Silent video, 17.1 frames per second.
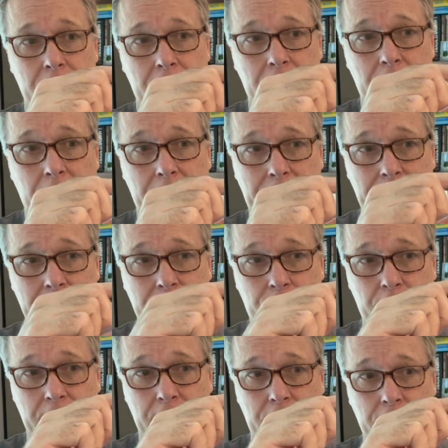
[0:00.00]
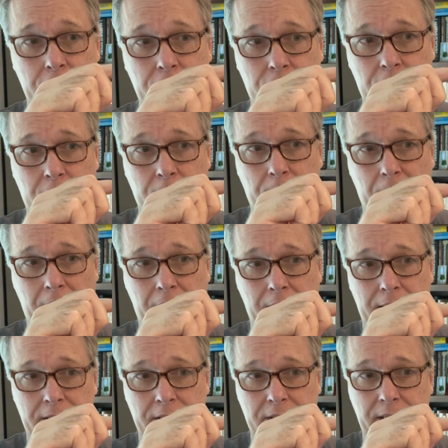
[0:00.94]
cut this, reduce the
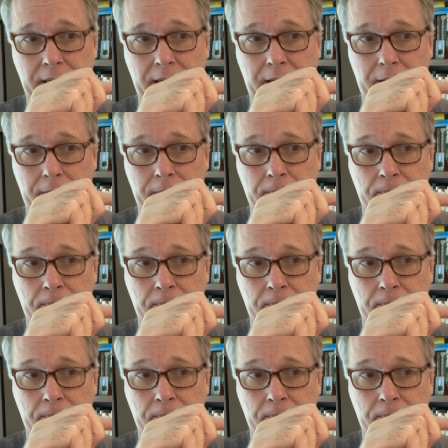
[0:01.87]
box down,